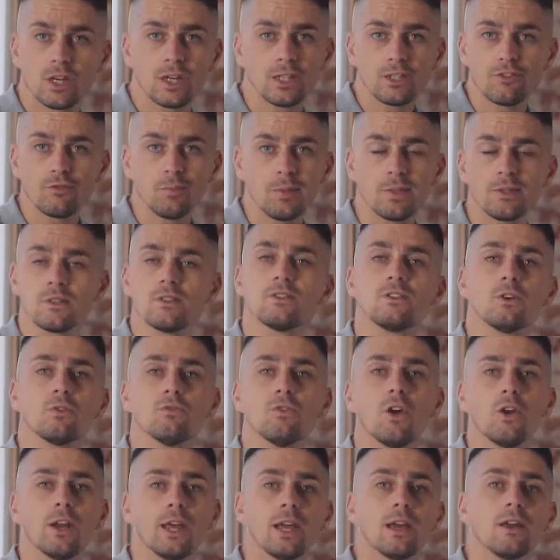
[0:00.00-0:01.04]
size of business you're
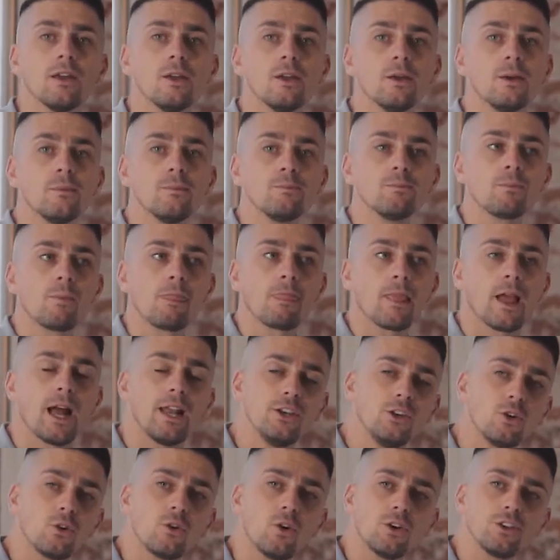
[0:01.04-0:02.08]
running,
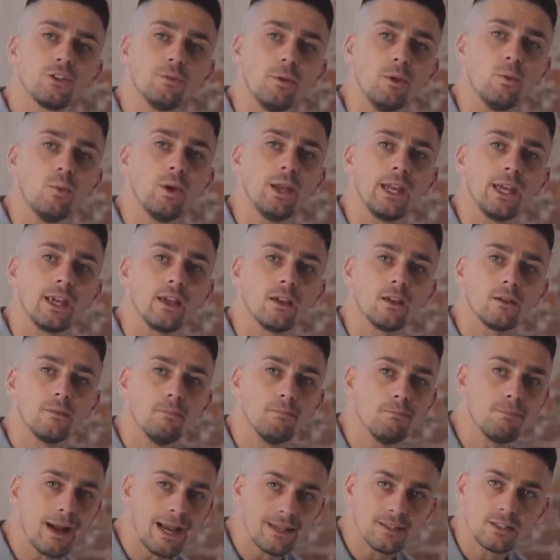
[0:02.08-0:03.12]
and you're going to be winning
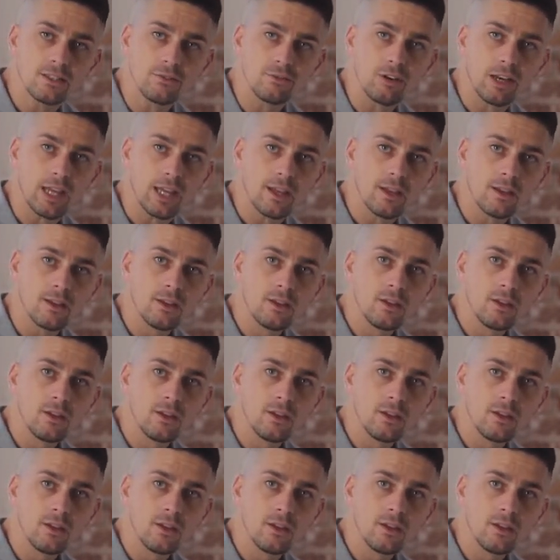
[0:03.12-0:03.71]
massively.